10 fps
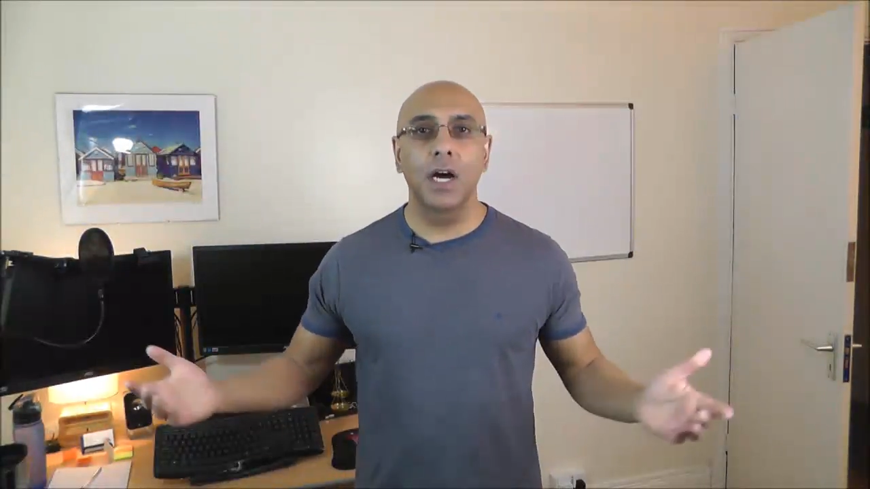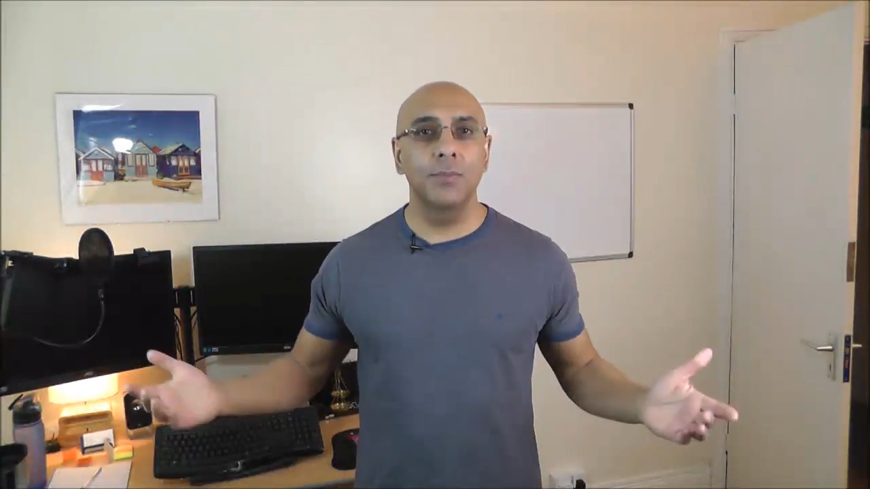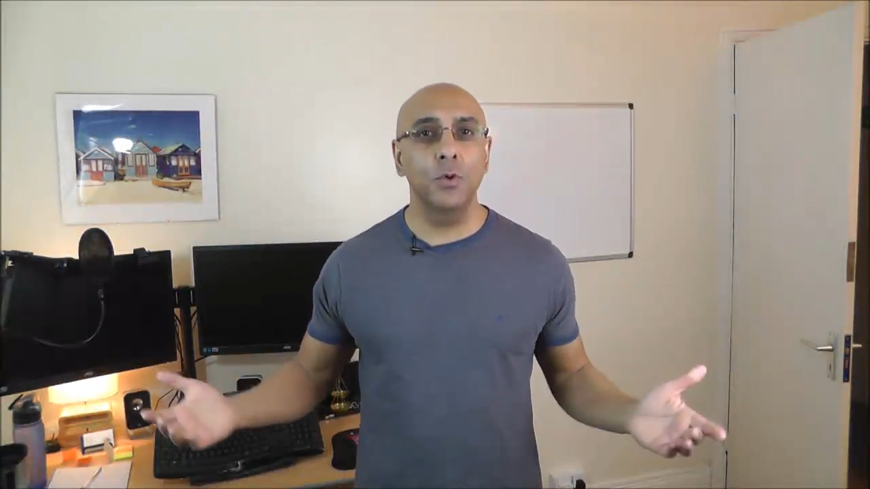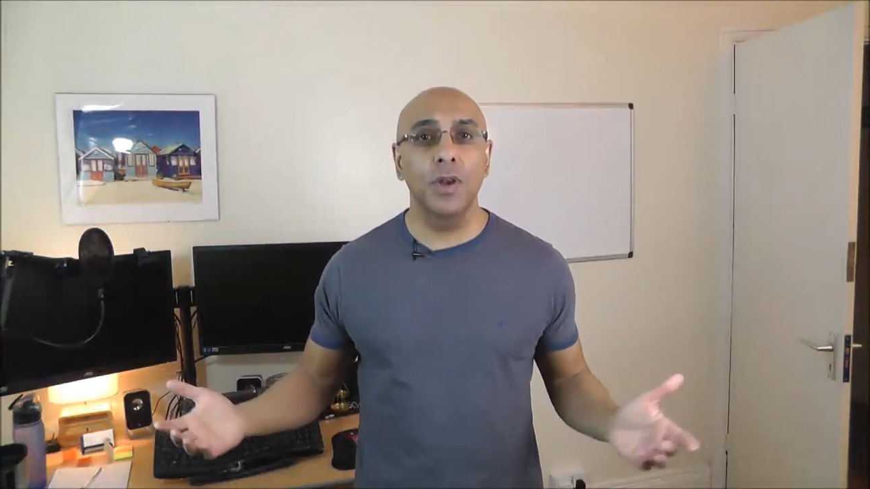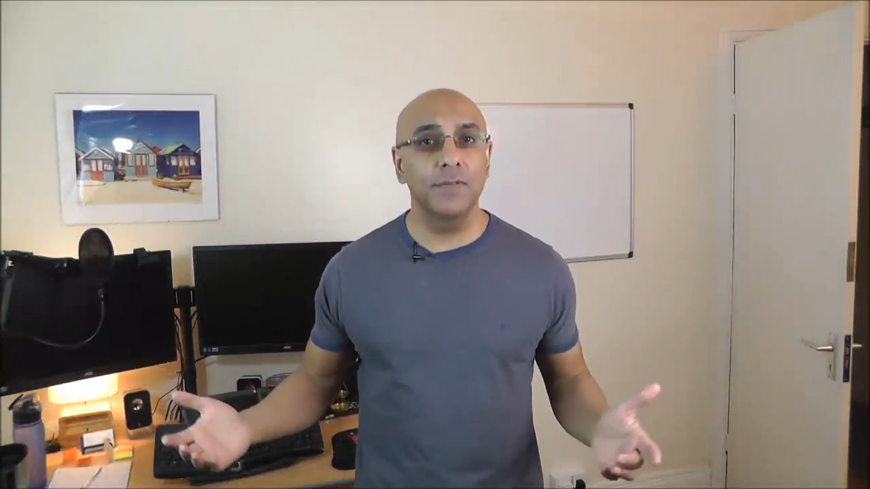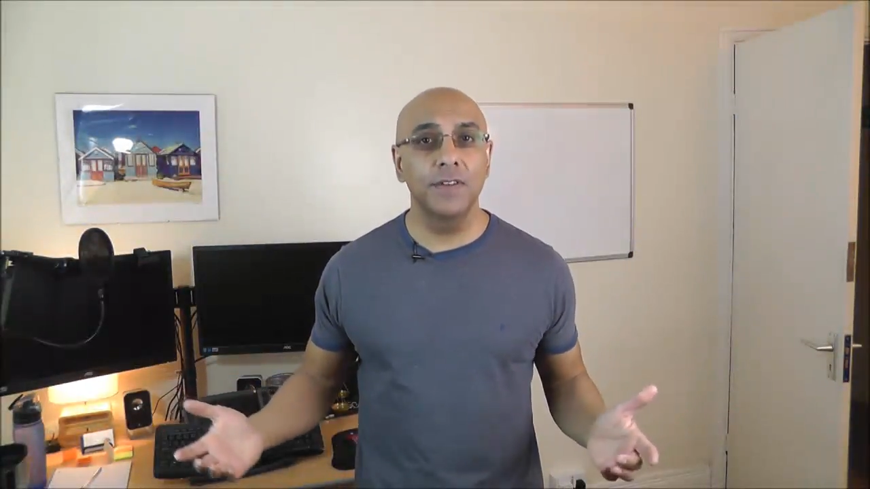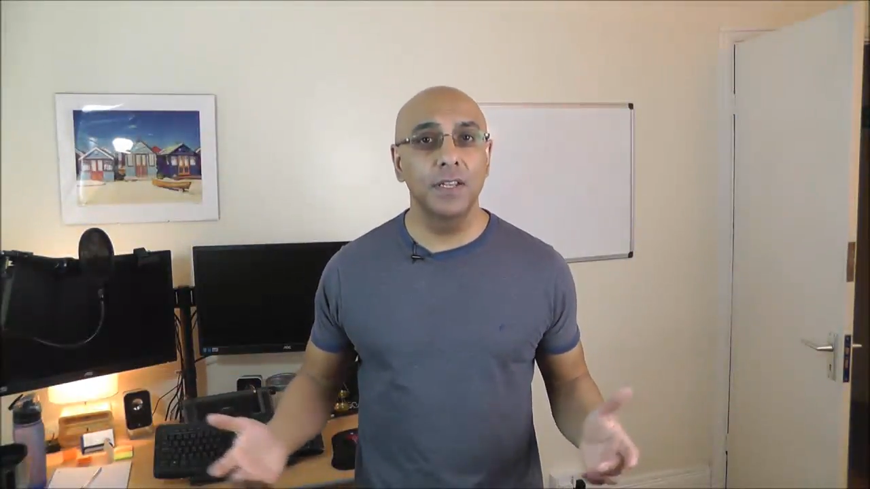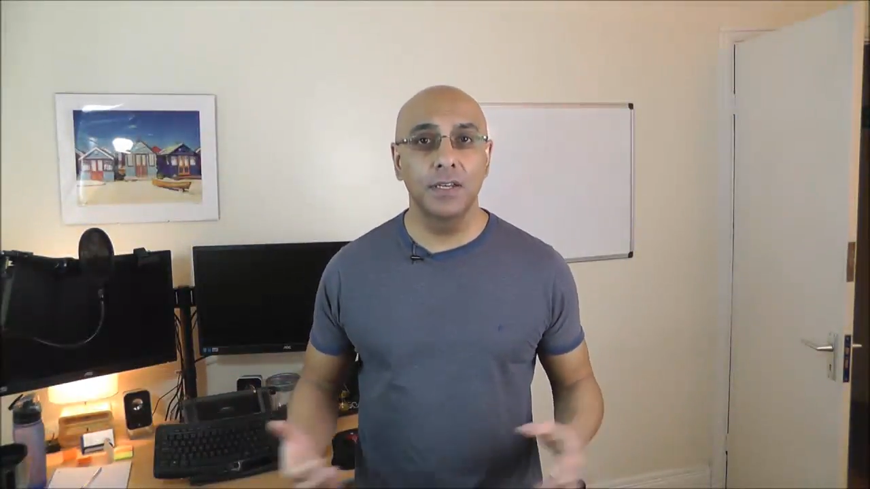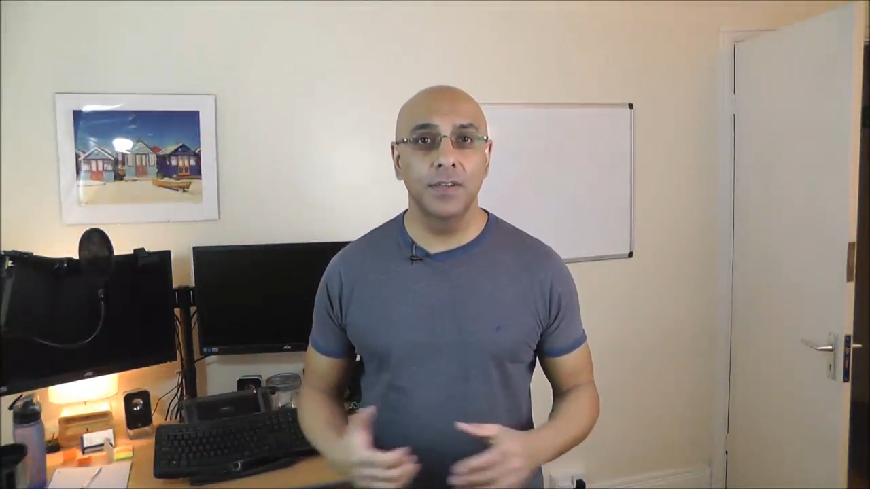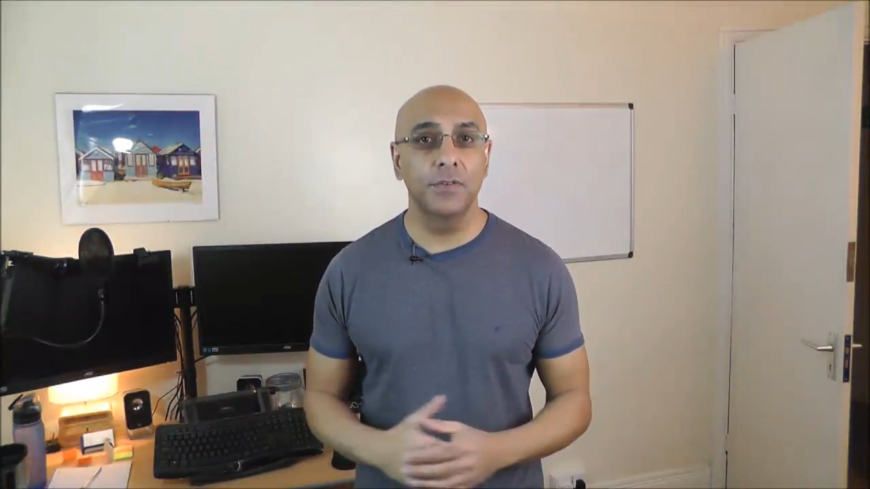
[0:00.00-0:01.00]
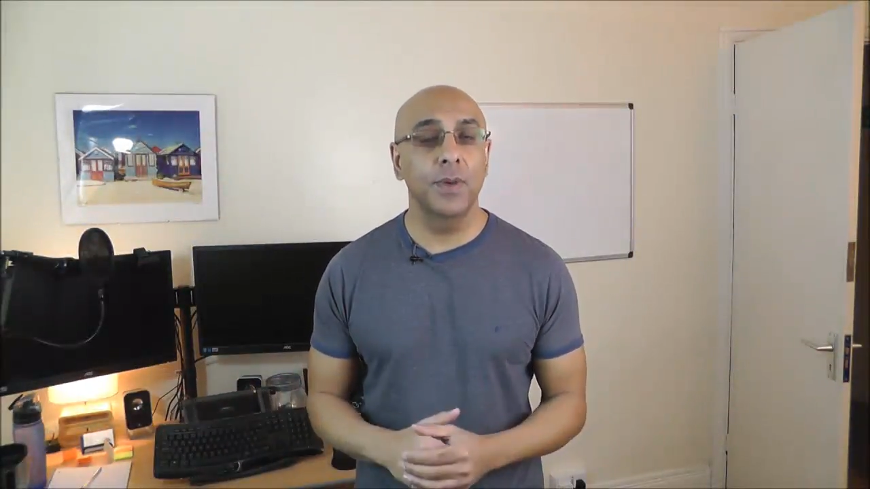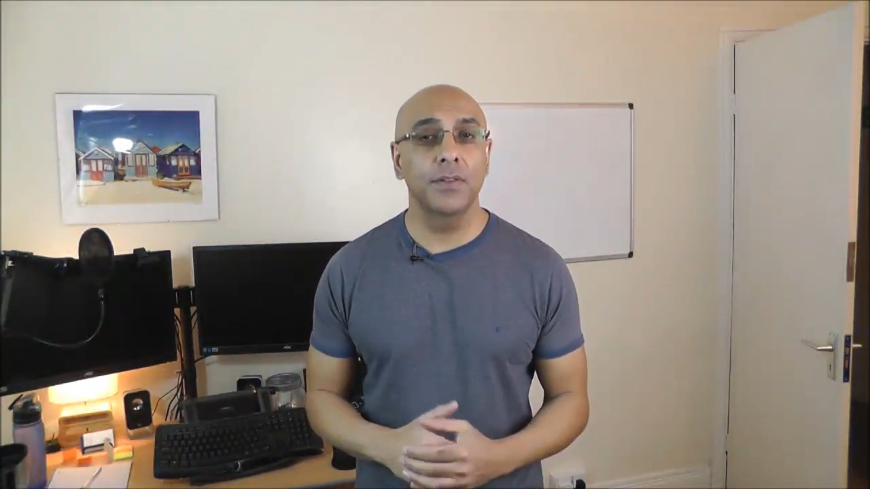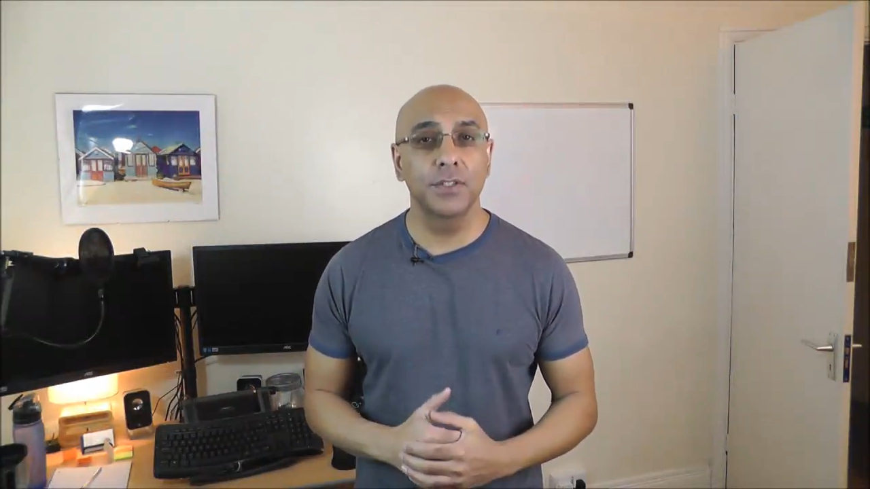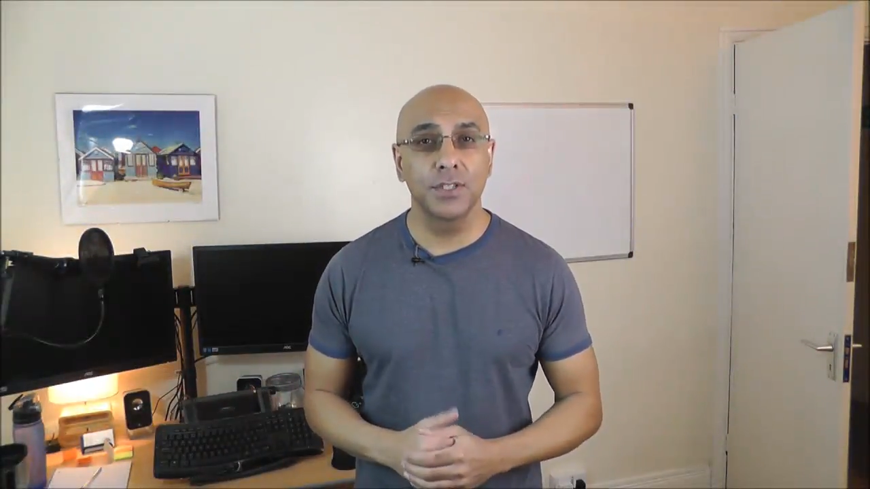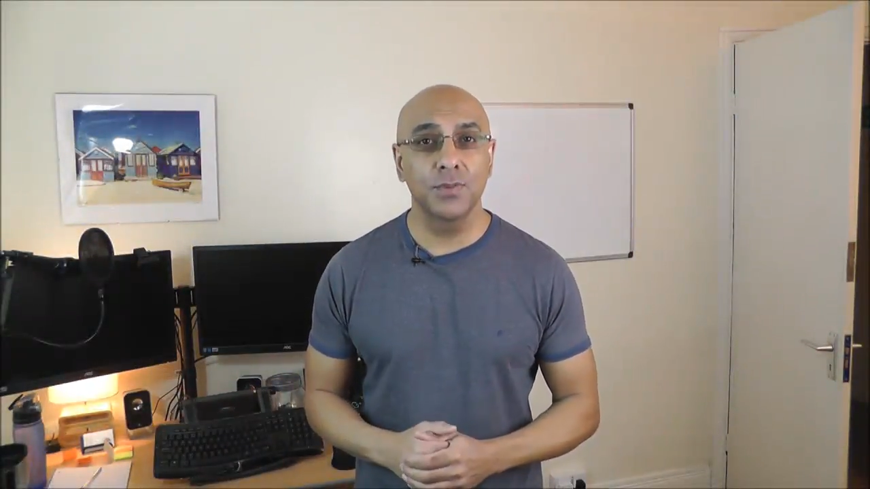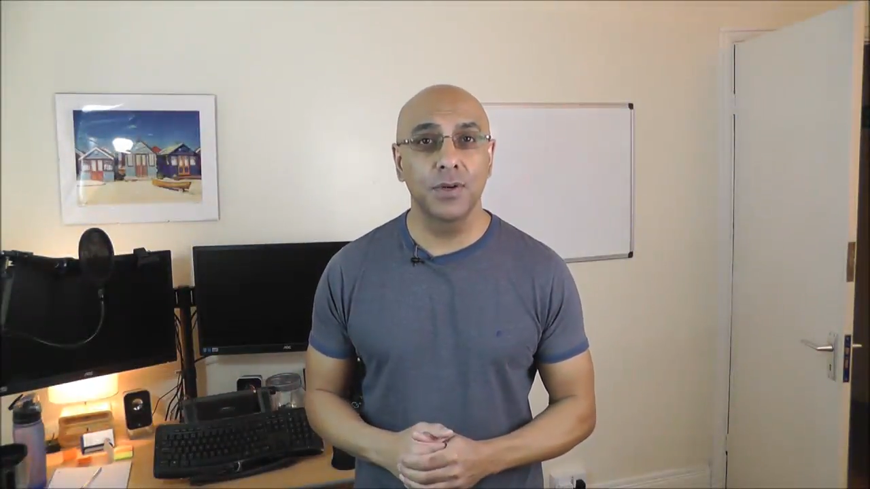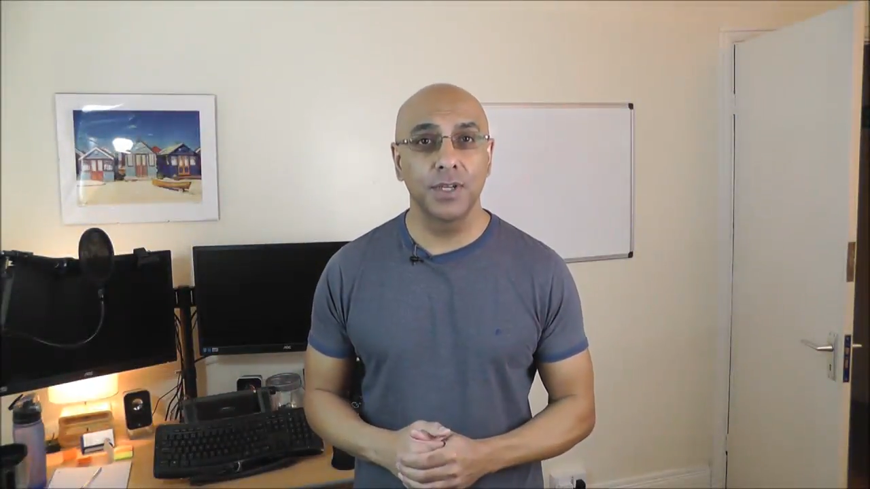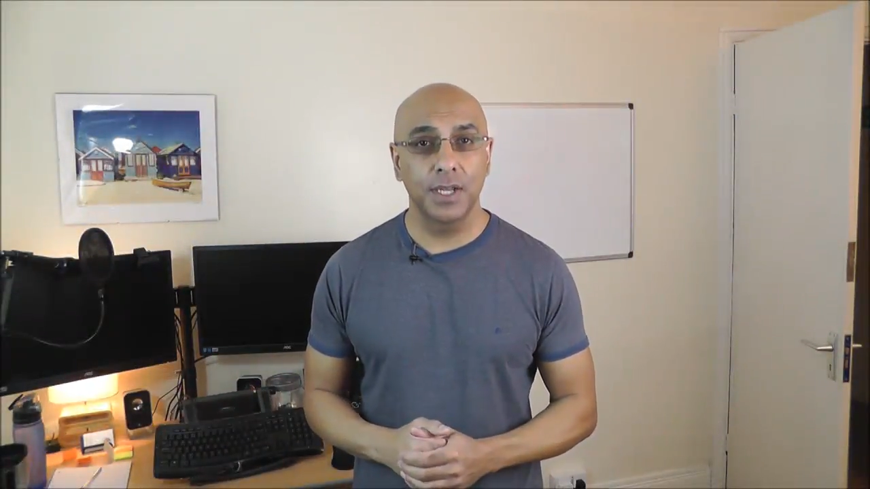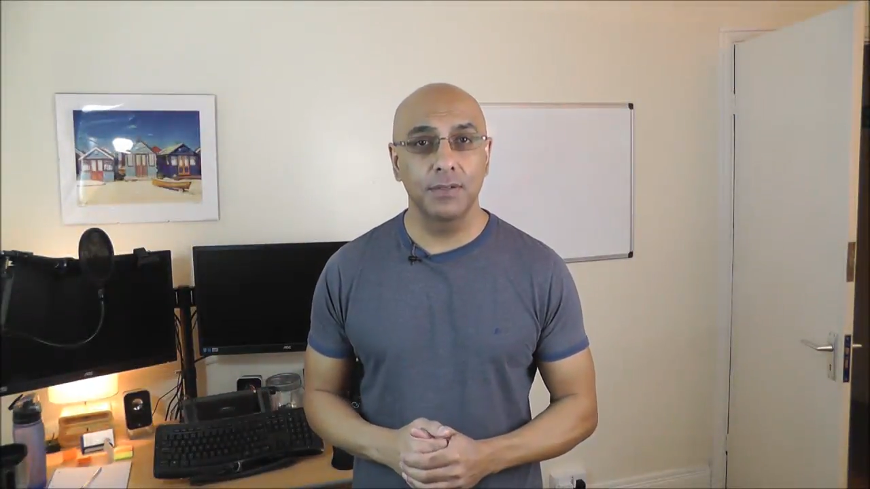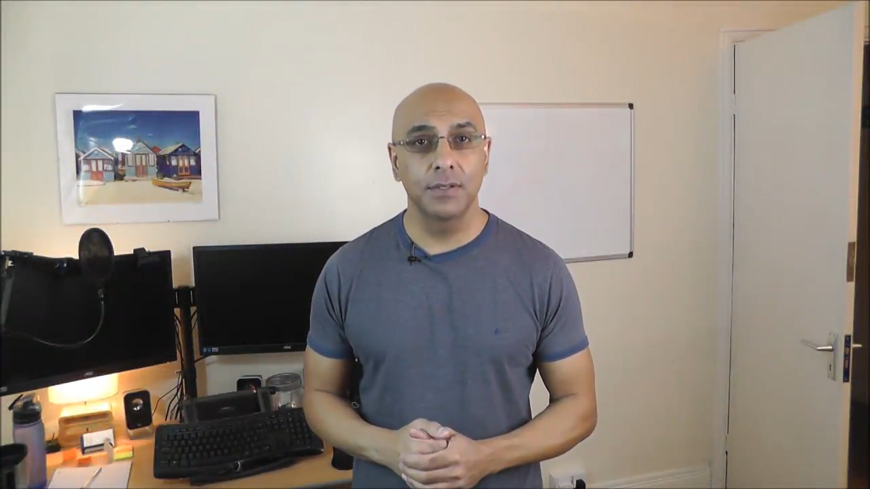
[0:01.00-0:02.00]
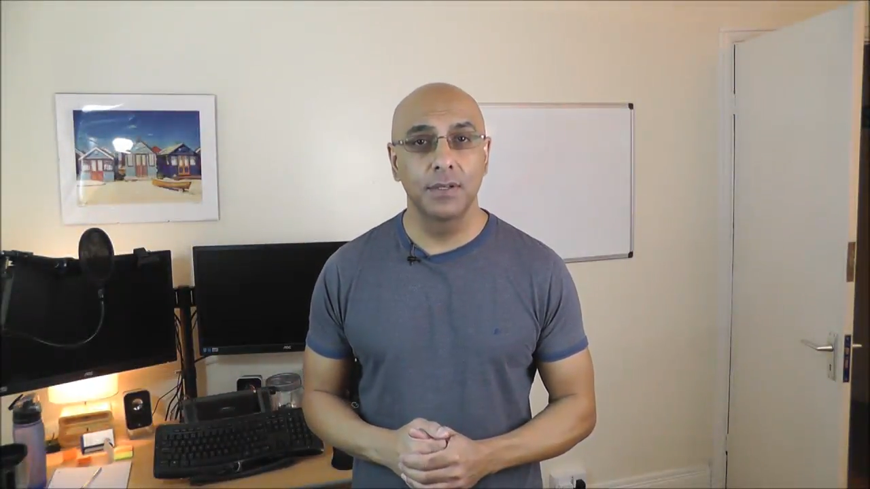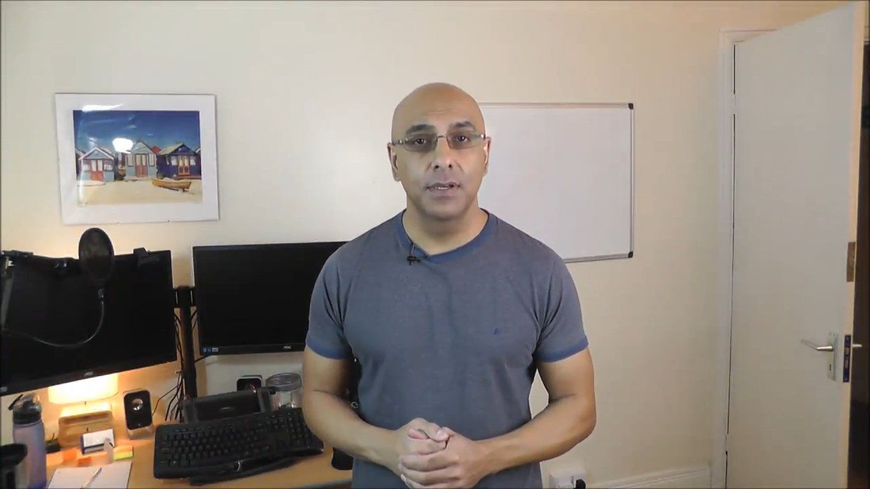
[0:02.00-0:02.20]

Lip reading: I'm all up for learning from others as well, you know.